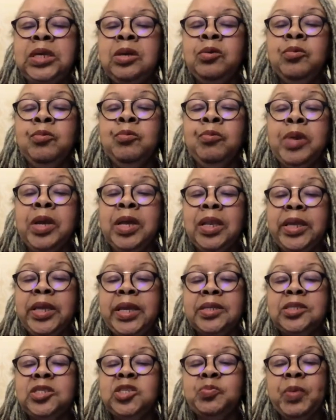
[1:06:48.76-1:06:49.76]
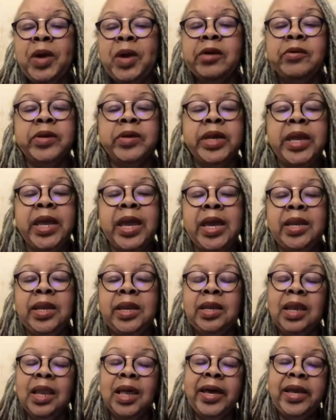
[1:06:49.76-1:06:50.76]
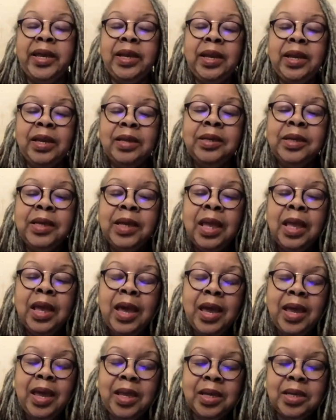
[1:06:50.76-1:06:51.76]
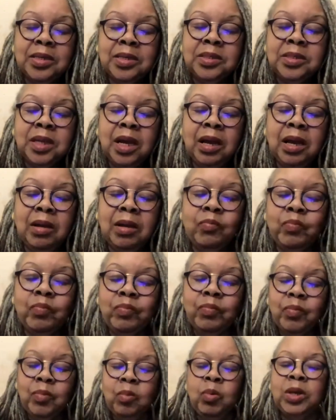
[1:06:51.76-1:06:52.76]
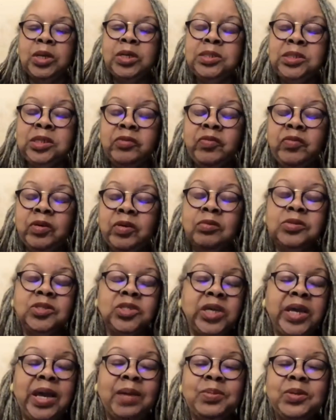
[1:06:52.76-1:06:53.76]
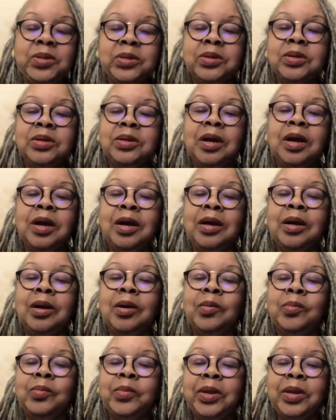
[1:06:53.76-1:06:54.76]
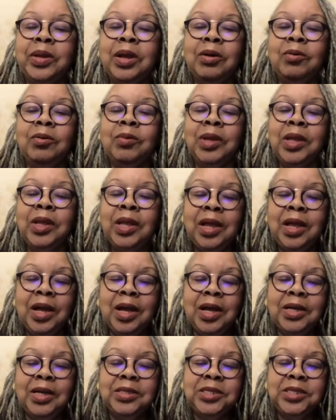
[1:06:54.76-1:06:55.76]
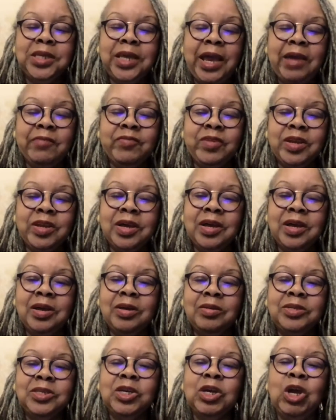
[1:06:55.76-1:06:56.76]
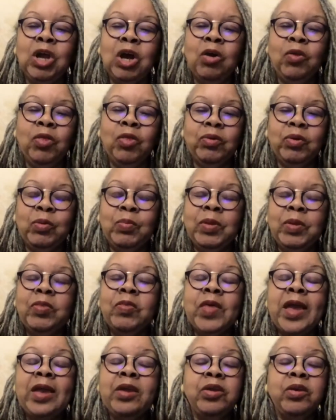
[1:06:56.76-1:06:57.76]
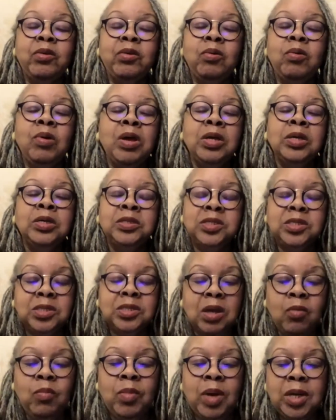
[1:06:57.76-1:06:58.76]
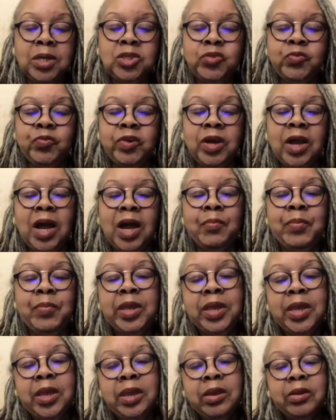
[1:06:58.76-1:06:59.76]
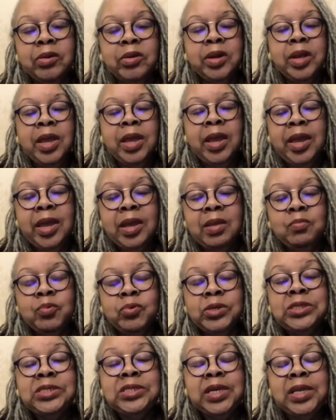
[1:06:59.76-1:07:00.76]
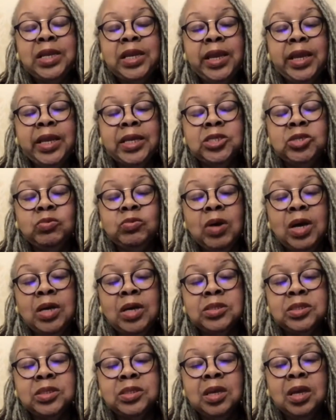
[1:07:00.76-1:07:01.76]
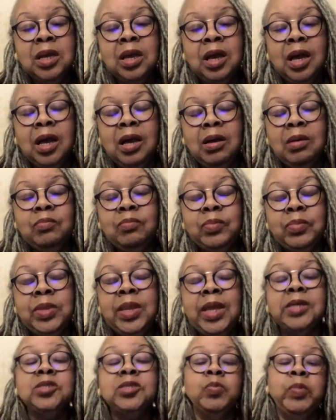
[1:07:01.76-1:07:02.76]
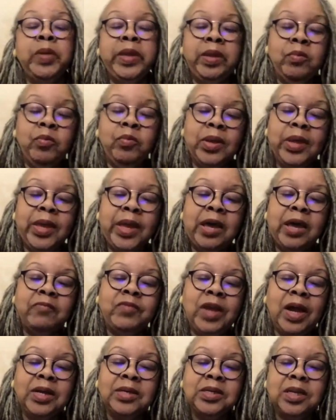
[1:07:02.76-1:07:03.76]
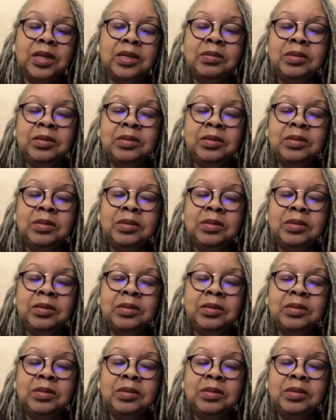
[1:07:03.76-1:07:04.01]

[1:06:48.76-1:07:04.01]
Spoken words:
really inspiring and enlightening. And what a difficult chapter, to have to go through. But thank you so much for coming here and presenting it to us. Next week, we'll have Dr.